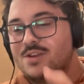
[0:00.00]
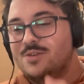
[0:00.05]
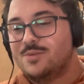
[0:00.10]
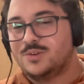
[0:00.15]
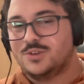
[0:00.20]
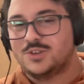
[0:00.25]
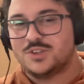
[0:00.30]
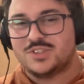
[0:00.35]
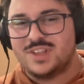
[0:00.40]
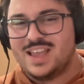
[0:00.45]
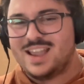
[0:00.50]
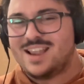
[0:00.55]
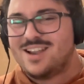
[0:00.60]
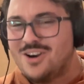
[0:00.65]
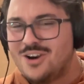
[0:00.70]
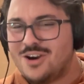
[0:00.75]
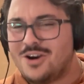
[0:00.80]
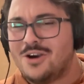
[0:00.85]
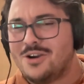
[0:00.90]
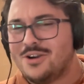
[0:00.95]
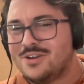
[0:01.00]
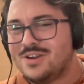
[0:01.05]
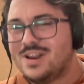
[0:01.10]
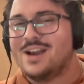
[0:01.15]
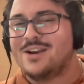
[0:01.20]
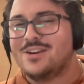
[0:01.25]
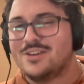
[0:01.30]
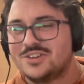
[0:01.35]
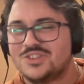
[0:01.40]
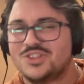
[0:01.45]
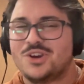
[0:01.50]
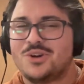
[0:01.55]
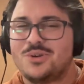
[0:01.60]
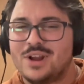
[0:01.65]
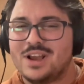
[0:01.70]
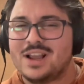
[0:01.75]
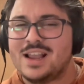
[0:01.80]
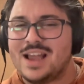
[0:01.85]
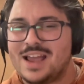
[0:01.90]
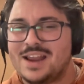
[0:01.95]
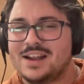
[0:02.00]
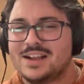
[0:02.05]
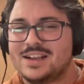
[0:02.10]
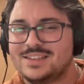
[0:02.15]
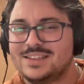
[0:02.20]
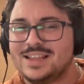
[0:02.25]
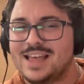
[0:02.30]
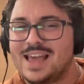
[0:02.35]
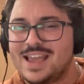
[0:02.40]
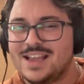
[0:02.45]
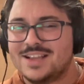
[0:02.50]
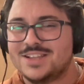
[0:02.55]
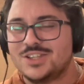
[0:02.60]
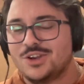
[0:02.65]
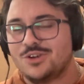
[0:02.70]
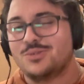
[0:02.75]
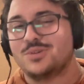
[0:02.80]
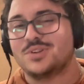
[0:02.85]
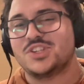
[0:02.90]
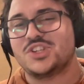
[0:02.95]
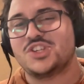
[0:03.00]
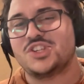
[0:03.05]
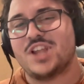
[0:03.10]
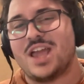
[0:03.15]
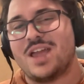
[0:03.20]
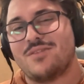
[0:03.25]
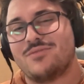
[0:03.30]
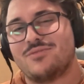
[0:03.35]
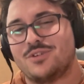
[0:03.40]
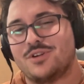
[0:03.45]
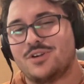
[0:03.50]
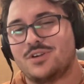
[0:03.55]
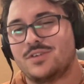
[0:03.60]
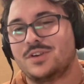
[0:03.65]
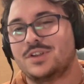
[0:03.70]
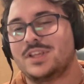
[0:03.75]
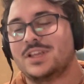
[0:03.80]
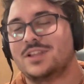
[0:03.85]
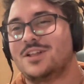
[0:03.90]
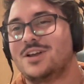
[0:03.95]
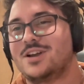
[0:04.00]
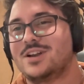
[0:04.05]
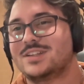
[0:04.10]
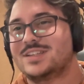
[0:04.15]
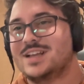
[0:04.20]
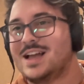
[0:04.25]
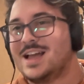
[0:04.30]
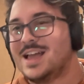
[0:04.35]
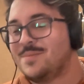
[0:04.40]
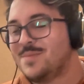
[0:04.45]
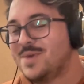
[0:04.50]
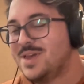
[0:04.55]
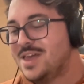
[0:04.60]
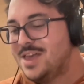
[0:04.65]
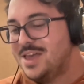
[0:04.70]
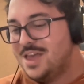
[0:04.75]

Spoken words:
which is like hard Arizona kind of clay, so it would stay for a really long time.